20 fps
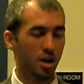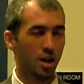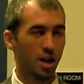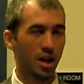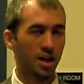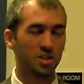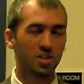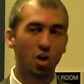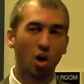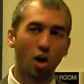
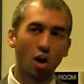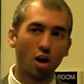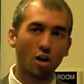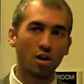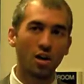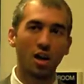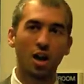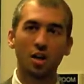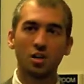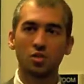it's
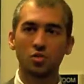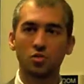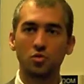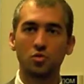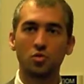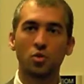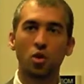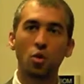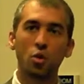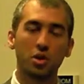hard not
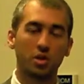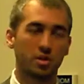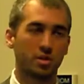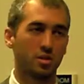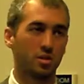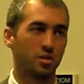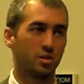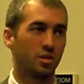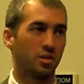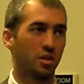to notice
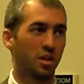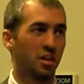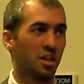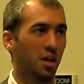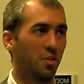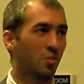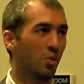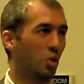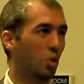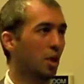the
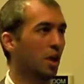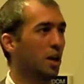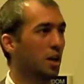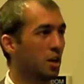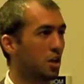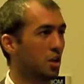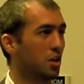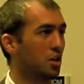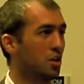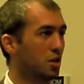
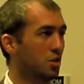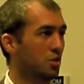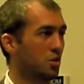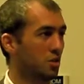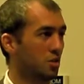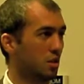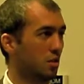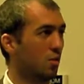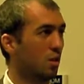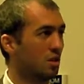Gitmo-like
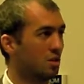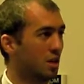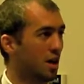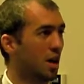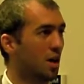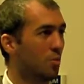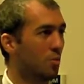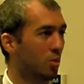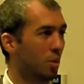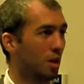conditions, the
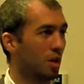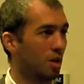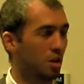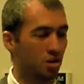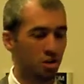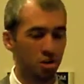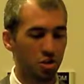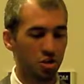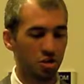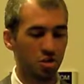Guantanamo-like
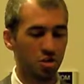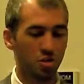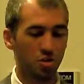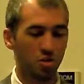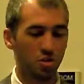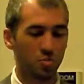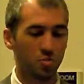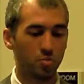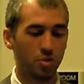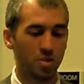conditions in
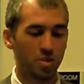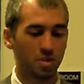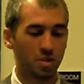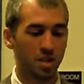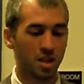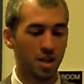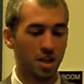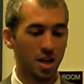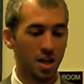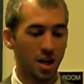those prisons.
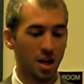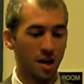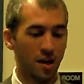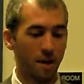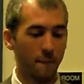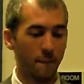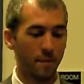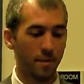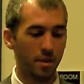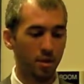
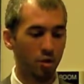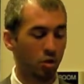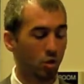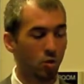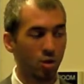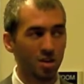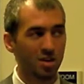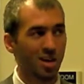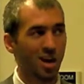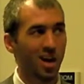
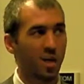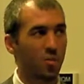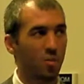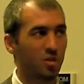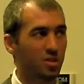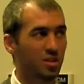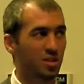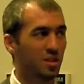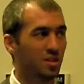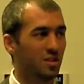Guantanamo
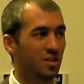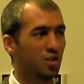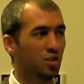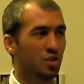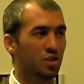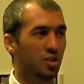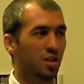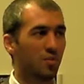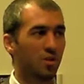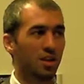isn't
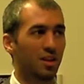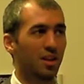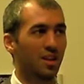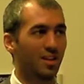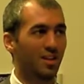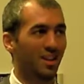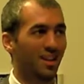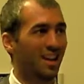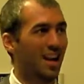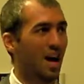just something
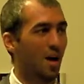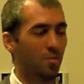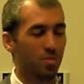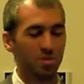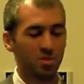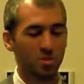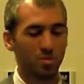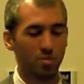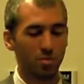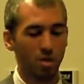that
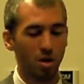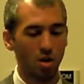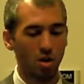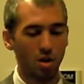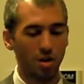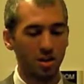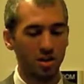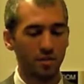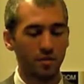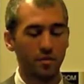happens
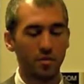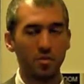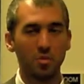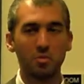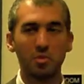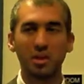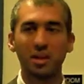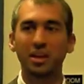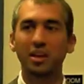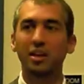abroad. From the
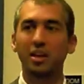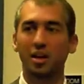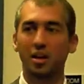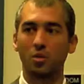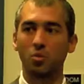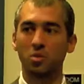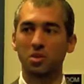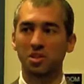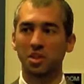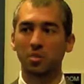beginning,
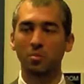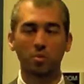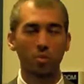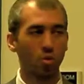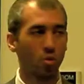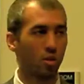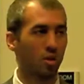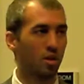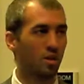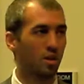it was
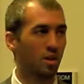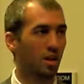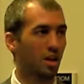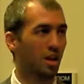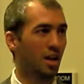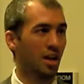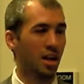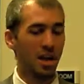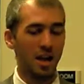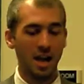imported
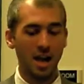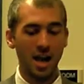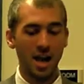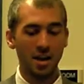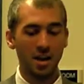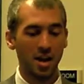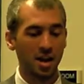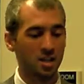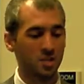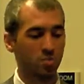
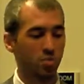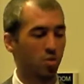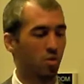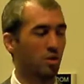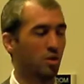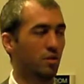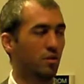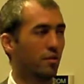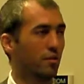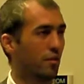and
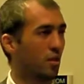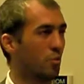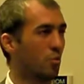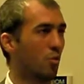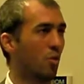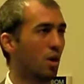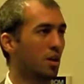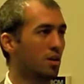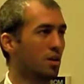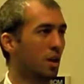exported from
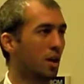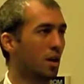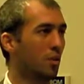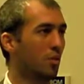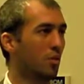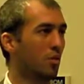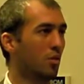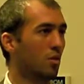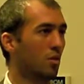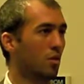Guantanamo.
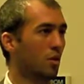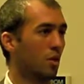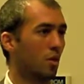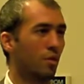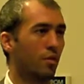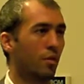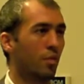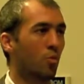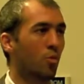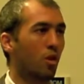
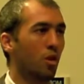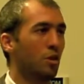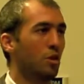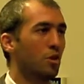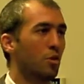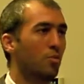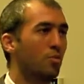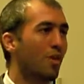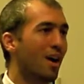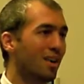
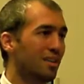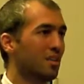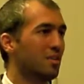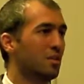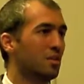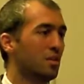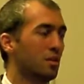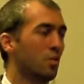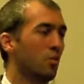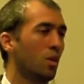The
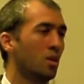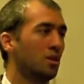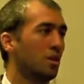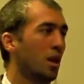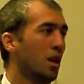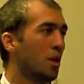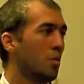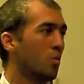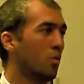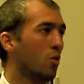practices at
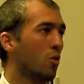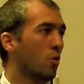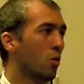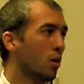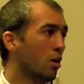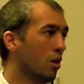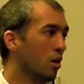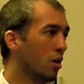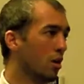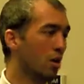Guantanamo
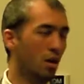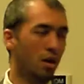were